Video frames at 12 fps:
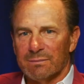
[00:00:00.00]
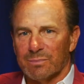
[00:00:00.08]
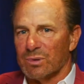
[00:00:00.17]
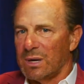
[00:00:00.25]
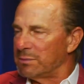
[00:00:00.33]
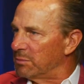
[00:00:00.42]

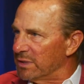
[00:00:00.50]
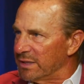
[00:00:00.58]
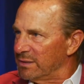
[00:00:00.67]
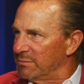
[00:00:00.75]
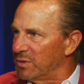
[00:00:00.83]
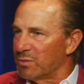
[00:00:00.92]

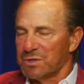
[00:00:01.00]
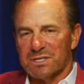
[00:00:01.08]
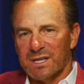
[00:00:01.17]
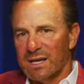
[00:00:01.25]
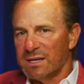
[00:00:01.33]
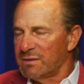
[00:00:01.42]
Probably. But we're
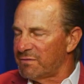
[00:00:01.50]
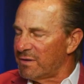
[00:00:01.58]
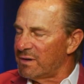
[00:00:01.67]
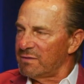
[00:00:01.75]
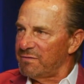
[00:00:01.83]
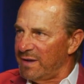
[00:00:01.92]
standing in
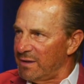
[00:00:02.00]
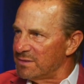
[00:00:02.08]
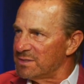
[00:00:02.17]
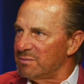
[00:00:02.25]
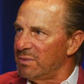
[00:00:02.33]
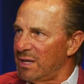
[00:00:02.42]
front of the
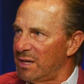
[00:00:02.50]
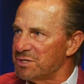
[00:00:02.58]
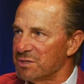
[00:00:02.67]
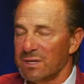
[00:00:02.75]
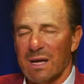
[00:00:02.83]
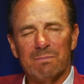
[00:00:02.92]
fountains of
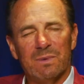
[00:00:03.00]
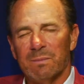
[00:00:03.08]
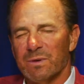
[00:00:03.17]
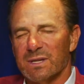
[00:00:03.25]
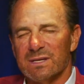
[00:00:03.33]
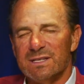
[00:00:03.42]
Bellagio, and I
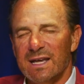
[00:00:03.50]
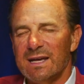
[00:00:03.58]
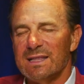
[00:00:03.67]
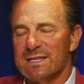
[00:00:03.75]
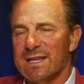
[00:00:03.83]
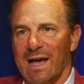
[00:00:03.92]
remember the day
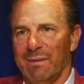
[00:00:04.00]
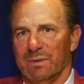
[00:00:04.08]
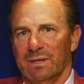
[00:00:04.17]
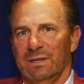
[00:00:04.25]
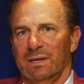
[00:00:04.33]
this happened.